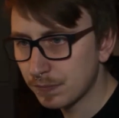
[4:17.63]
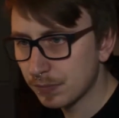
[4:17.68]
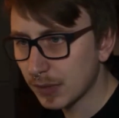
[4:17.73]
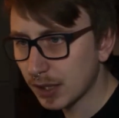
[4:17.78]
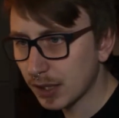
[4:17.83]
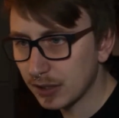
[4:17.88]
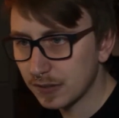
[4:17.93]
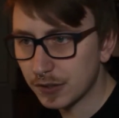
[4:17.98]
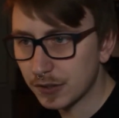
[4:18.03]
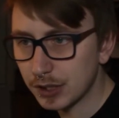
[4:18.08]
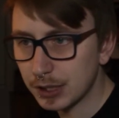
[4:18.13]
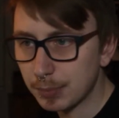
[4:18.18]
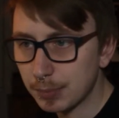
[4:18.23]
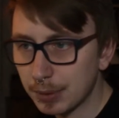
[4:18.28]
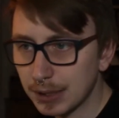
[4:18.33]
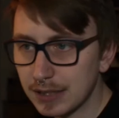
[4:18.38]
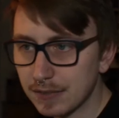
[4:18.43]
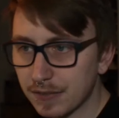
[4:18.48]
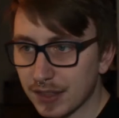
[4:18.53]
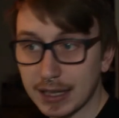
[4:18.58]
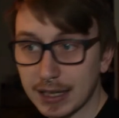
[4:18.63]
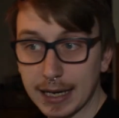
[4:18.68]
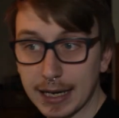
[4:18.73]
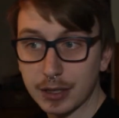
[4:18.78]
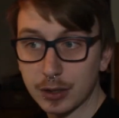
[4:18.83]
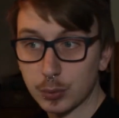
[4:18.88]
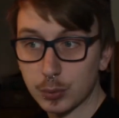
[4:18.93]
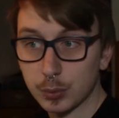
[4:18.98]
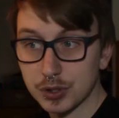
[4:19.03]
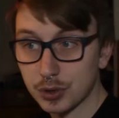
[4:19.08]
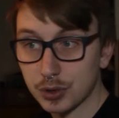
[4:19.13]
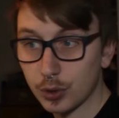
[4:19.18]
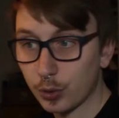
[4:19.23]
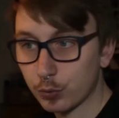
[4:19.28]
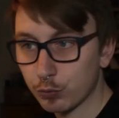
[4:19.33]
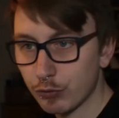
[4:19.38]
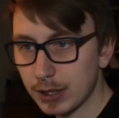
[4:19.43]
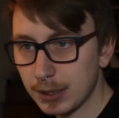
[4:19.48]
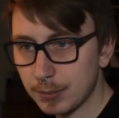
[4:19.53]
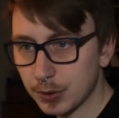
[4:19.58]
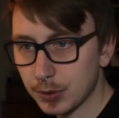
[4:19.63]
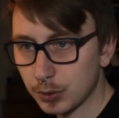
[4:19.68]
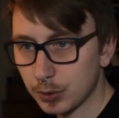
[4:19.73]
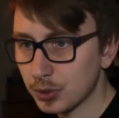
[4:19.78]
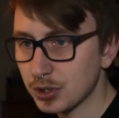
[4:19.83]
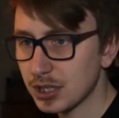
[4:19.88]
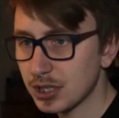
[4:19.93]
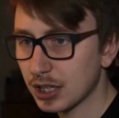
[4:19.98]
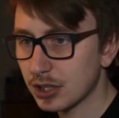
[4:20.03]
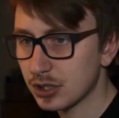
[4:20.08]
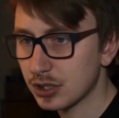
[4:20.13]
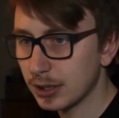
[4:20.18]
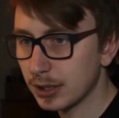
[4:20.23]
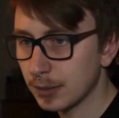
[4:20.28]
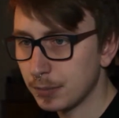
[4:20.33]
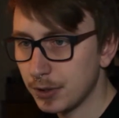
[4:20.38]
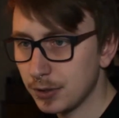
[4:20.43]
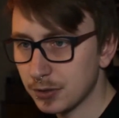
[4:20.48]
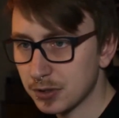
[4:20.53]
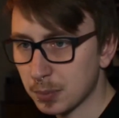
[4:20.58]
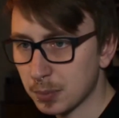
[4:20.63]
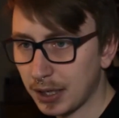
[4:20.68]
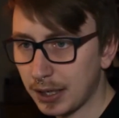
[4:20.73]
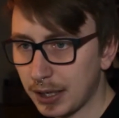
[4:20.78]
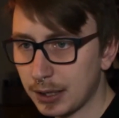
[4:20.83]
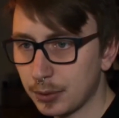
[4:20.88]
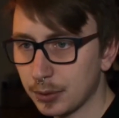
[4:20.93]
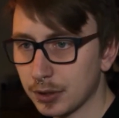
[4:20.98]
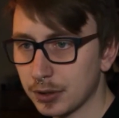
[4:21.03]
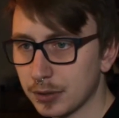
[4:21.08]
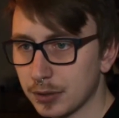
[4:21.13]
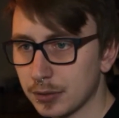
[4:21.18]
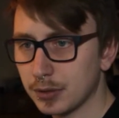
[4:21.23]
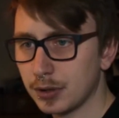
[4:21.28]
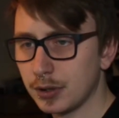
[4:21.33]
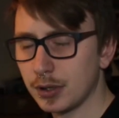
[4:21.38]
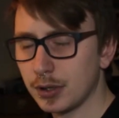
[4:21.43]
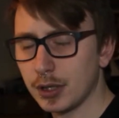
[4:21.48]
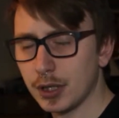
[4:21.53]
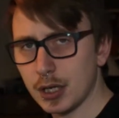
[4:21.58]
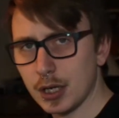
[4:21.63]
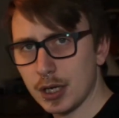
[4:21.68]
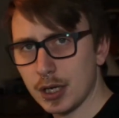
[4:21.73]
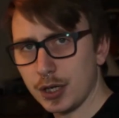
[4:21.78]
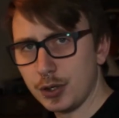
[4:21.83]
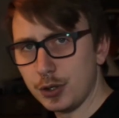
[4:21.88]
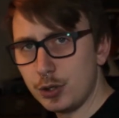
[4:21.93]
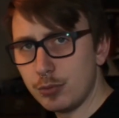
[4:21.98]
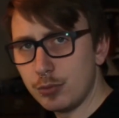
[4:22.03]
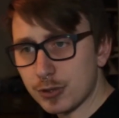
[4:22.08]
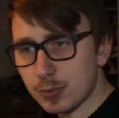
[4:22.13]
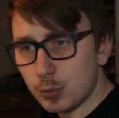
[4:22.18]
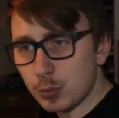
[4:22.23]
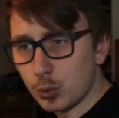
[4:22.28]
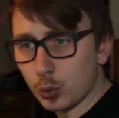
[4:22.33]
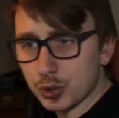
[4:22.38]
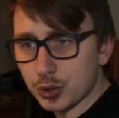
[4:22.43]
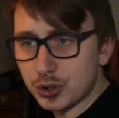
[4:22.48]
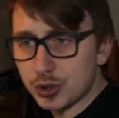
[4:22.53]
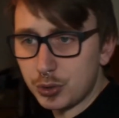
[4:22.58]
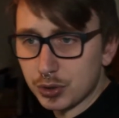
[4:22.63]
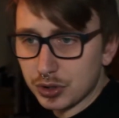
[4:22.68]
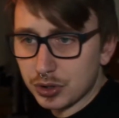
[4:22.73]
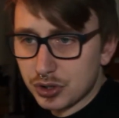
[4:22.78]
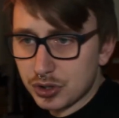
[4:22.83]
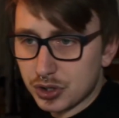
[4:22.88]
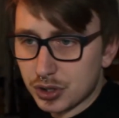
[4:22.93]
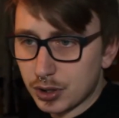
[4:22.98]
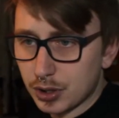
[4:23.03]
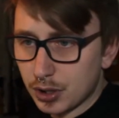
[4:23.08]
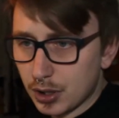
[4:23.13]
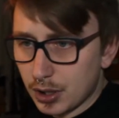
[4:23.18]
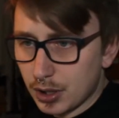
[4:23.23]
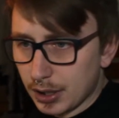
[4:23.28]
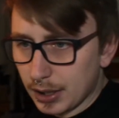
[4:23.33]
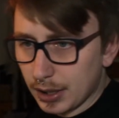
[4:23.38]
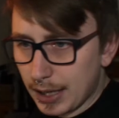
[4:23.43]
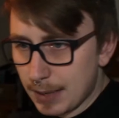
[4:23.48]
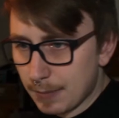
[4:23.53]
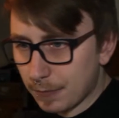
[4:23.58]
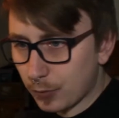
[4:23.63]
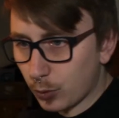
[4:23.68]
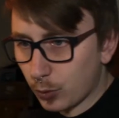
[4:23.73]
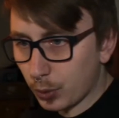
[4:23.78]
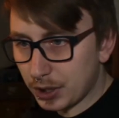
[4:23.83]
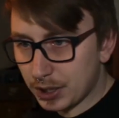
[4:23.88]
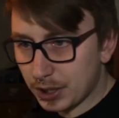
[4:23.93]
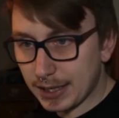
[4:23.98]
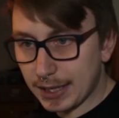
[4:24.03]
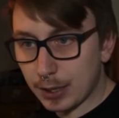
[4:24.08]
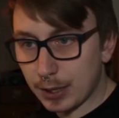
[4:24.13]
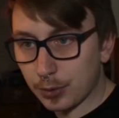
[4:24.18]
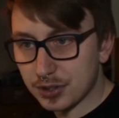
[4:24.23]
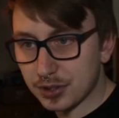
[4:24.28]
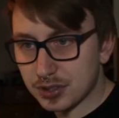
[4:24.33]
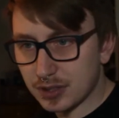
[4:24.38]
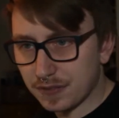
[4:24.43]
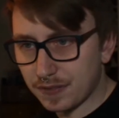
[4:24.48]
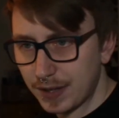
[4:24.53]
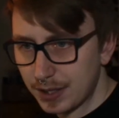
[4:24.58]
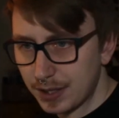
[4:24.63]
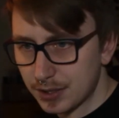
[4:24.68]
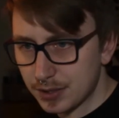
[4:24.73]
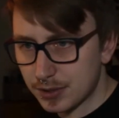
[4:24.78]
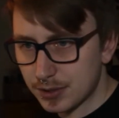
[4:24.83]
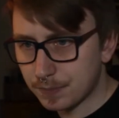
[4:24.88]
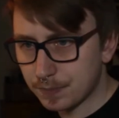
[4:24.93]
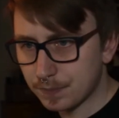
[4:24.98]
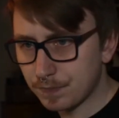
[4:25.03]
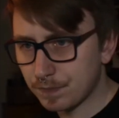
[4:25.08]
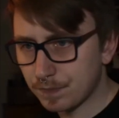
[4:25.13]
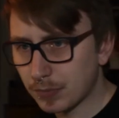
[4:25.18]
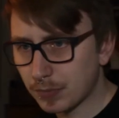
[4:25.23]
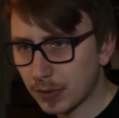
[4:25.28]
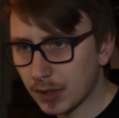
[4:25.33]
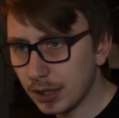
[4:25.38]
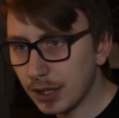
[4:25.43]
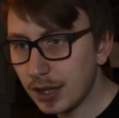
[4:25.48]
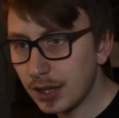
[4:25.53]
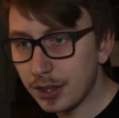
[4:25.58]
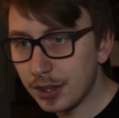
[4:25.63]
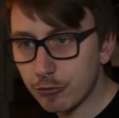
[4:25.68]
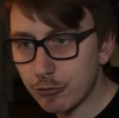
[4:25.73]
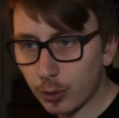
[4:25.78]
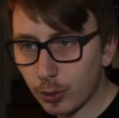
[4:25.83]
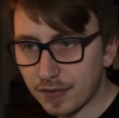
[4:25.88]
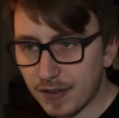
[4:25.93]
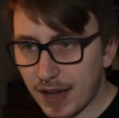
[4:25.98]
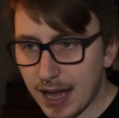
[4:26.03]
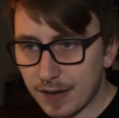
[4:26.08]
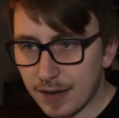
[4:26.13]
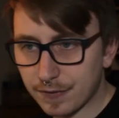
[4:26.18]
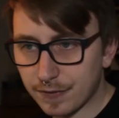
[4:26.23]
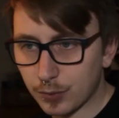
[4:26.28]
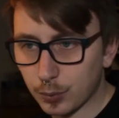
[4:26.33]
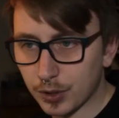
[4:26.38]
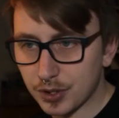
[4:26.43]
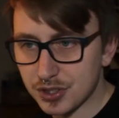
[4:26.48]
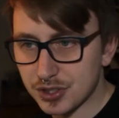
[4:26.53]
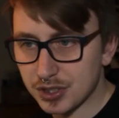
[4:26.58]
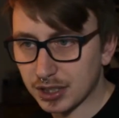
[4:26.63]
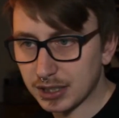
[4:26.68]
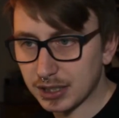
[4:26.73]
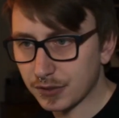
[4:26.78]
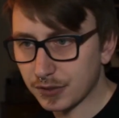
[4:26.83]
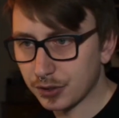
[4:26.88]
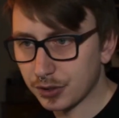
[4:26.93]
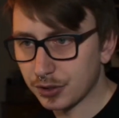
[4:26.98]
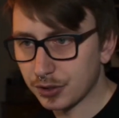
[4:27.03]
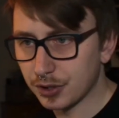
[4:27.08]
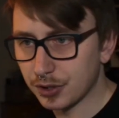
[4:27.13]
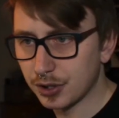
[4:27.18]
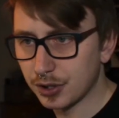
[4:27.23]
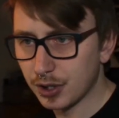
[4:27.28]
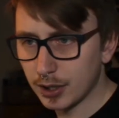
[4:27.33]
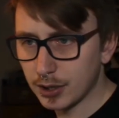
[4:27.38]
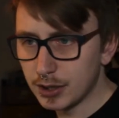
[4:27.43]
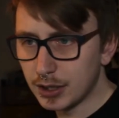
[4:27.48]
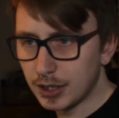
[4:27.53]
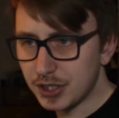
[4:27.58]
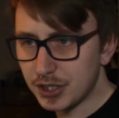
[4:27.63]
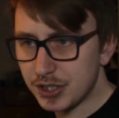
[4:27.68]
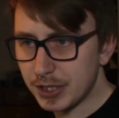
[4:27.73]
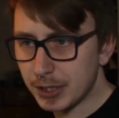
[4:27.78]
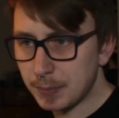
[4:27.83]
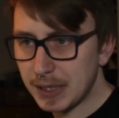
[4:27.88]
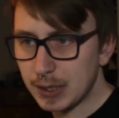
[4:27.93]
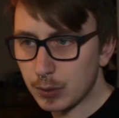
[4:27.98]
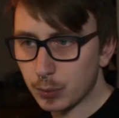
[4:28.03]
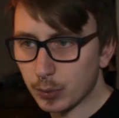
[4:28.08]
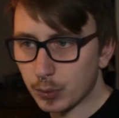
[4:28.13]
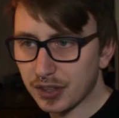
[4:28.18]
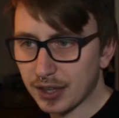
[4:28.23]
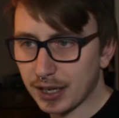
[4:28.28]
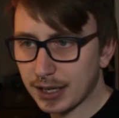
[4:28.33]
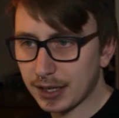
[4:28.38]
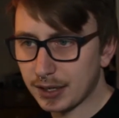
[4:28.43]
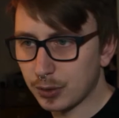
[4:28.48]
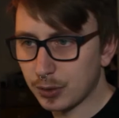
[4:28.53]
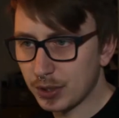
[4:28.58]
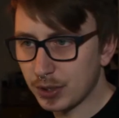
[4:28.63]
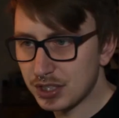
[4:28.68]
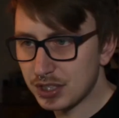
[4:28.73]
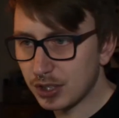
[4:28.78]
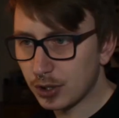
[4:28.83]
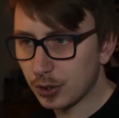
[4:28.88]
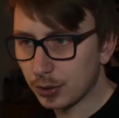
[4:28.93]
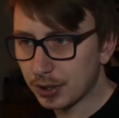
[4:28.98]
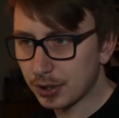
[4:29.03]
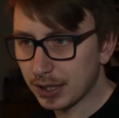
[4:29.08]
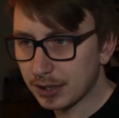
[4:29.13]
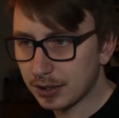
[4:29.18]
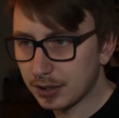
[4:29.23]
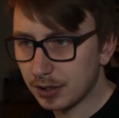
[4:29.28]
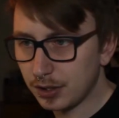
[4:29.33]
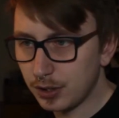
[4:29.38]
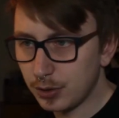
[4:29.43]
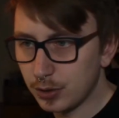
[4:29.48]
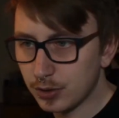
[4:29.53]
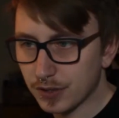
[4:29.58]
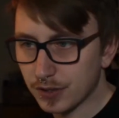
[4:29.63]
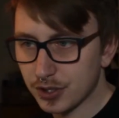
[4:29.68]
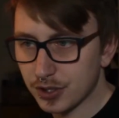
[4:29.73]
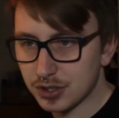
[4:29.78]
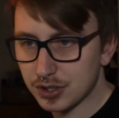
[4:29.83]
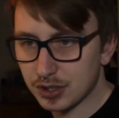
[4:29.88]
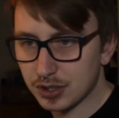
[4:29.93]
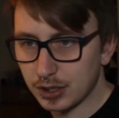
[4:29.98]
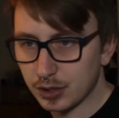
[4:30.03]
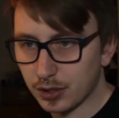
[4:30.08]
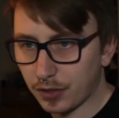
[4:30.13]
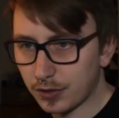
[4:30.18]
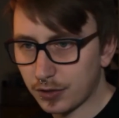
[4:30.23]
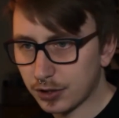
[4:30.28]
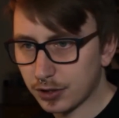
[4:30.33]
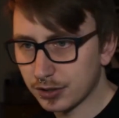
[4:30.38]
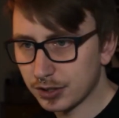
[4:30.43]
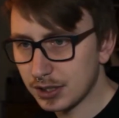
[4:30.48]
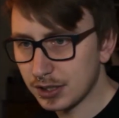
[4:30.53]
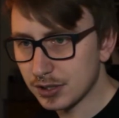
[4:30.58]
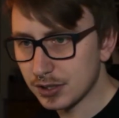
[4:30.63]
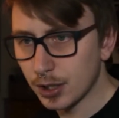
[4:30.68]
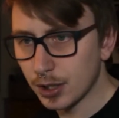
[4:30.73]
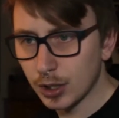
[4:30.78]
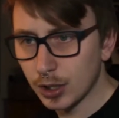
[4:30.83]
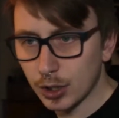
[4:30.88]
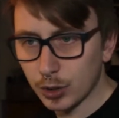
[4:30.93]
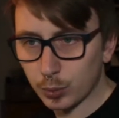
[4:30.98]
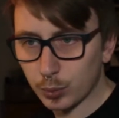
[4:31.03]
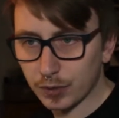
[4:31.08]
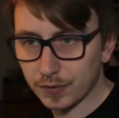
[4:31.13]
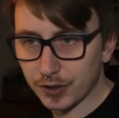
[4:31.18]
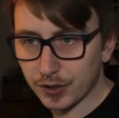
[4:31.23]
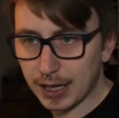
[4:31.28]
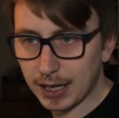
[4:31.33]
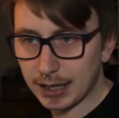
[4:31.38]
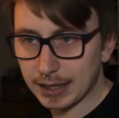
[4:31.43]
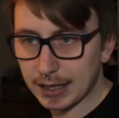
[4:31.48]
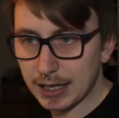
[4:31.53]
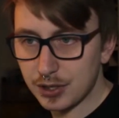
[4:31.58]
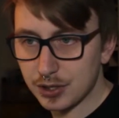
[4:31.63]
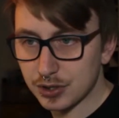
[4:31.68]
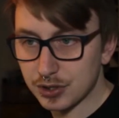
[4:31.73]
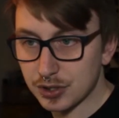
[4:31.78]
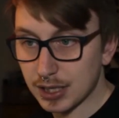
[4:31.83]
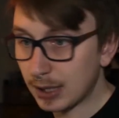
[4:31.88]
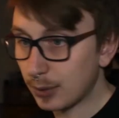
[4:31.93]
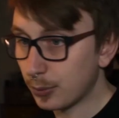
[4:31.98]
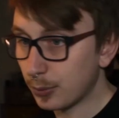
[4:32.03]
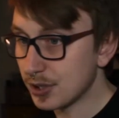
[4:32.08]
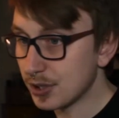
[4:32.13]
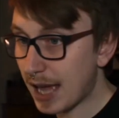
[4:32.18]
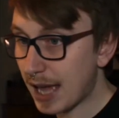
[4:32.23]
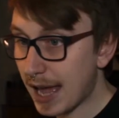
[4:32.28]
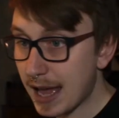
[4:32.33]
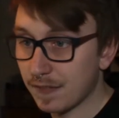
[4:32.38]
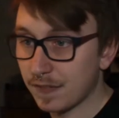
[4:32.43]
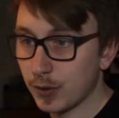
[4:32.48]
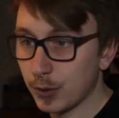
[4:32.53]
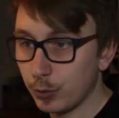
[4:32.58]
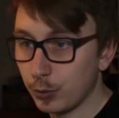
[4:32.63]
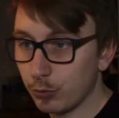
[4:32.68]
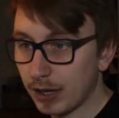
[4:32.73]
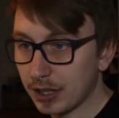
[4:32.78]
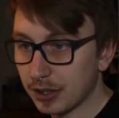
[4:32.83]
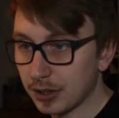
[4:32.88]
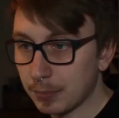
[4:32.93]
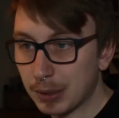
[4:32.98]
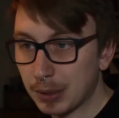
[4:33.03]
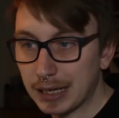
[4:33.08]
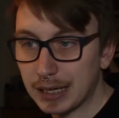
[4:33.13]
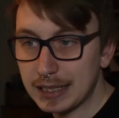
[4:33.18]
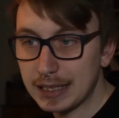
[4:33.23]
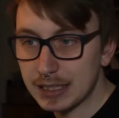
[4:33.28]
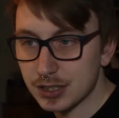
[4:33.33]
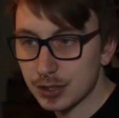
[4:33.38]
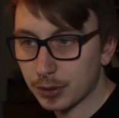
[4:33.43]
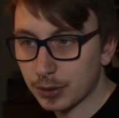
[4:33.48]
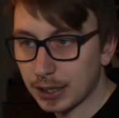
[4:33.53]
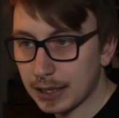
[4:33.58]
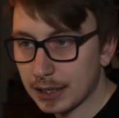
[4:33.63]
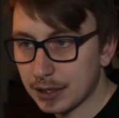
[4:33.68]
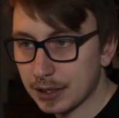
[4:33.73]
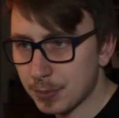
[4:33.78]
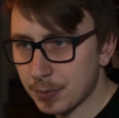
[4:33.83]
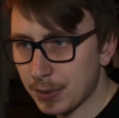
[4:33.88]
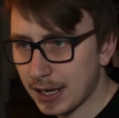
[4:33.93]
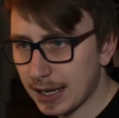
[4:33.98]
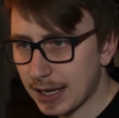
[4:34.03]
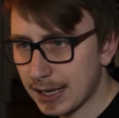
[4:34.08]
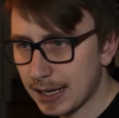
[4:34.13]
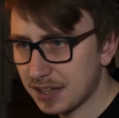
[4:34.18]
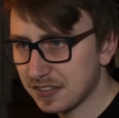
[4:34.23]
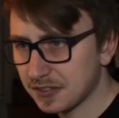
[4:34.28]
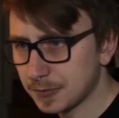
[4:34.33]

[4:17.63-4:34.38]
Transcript: I fully believe that Hannah was not raped or sexually abused by Elgin. Numerous more students came forward in Elgin's defence. The role of F was significant. She had been with Hannah when she contacted the university authorities with her allegations, and it was F who rang the police on Hannah's behalf.